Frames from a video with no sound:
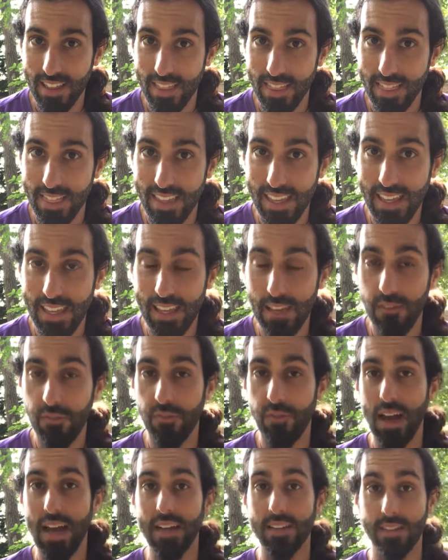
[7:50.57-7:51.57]
the
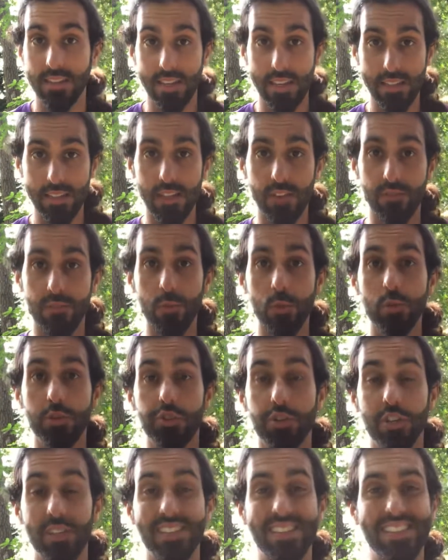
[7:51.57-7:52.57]
idea of
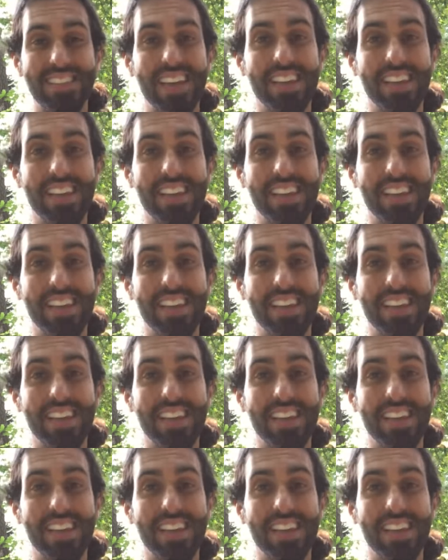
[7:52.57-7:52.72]
nutrient